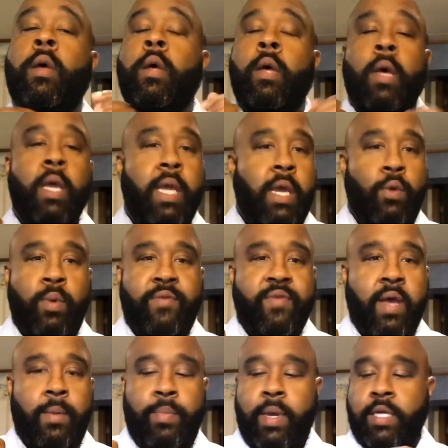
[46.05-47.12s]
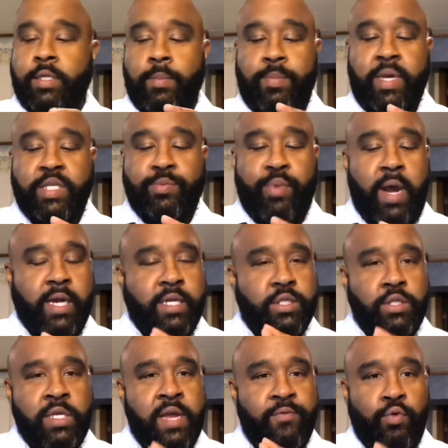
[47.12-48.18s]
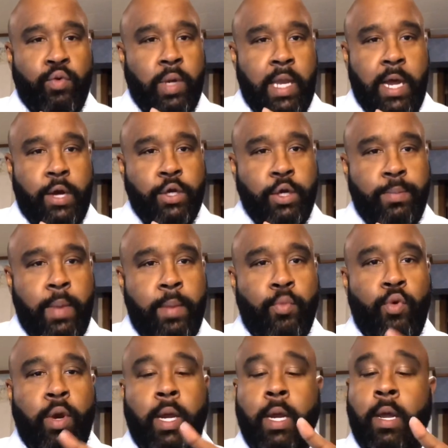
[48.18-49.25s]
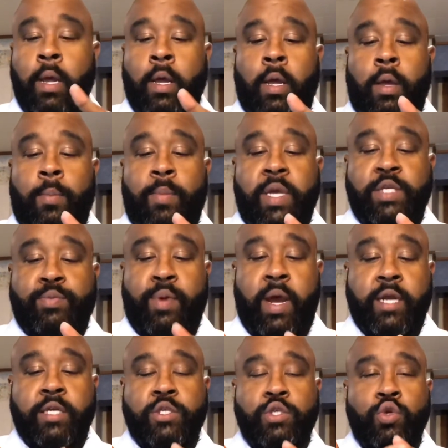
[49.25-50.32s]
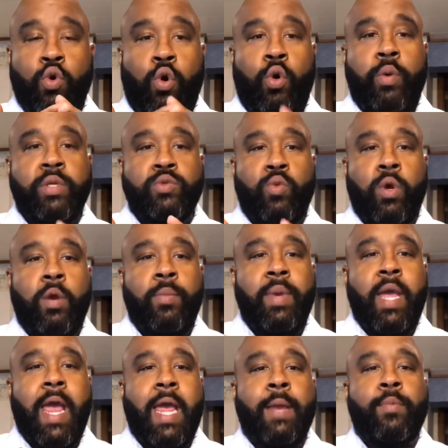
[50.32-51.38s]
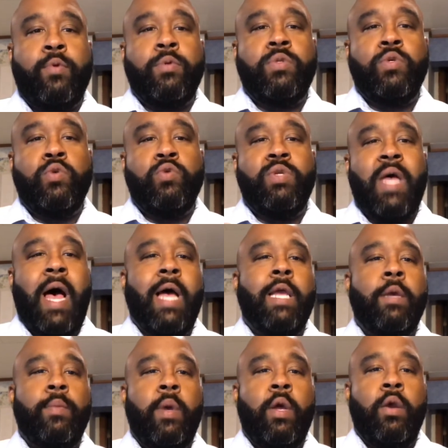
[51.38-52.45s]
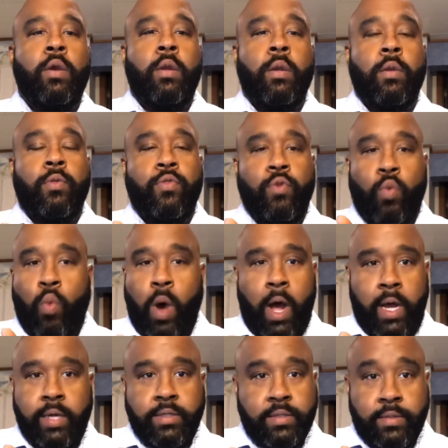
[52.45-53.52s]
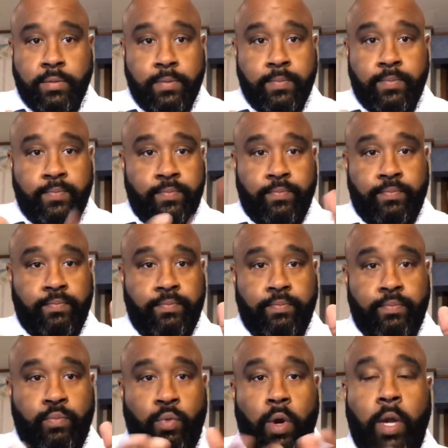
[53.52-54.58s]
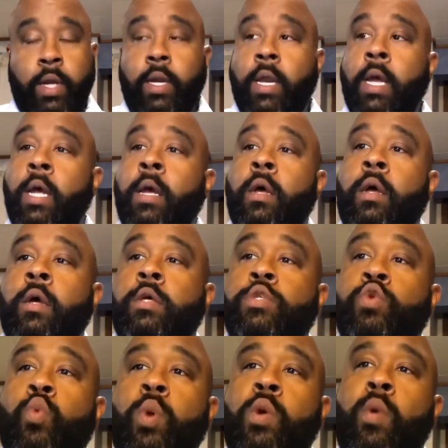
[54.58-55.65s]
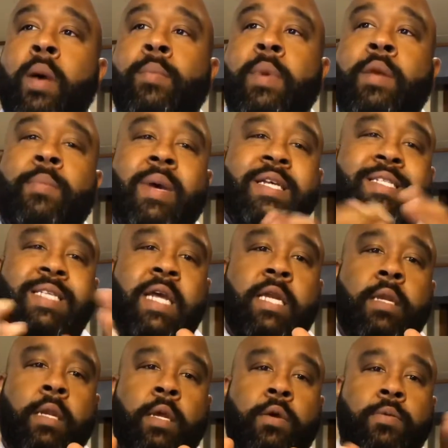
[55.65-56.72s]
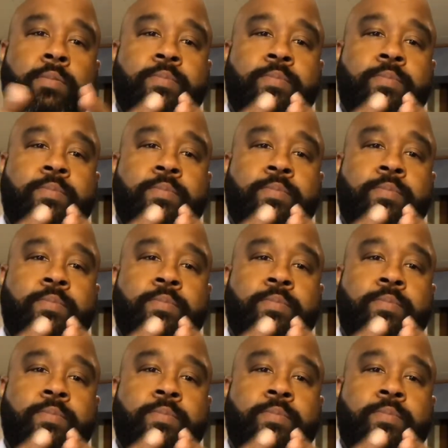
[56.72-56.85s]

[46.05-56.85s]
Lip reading: Again, we've got best practice, never rely on your memory. Best practice, you always want to be able to document the whys, right? So what do I mean by standalone?